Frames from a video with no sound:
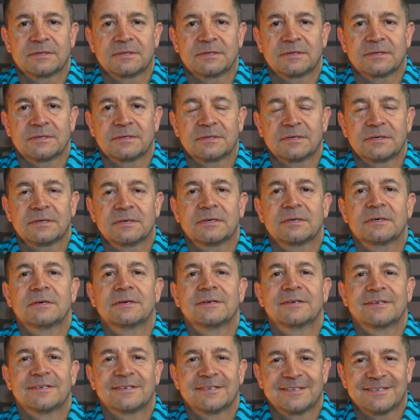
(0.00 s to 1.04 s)

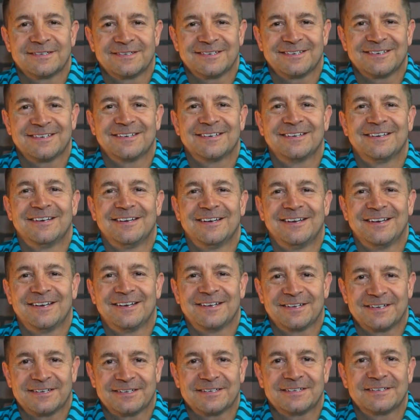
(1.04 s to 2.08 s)

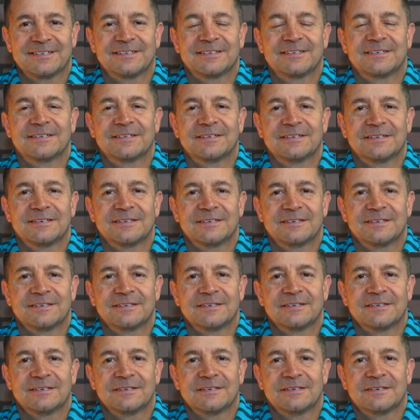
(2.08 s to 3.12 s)

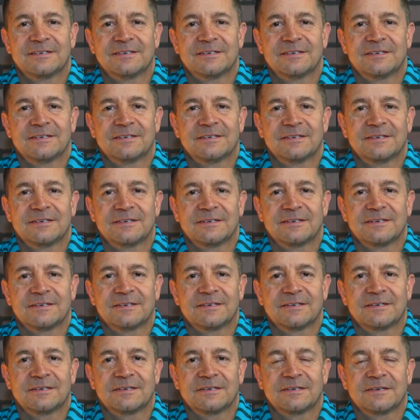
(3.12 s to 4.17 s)

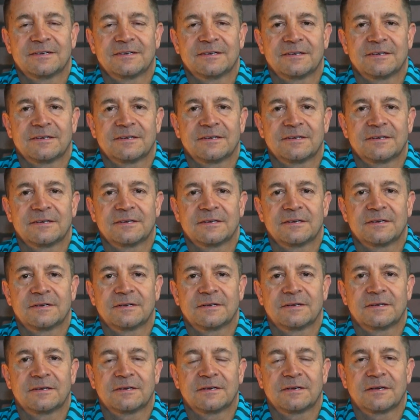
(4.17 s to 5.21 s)

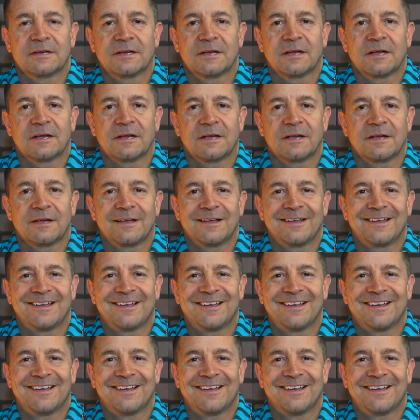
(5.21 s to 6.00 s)
(silent)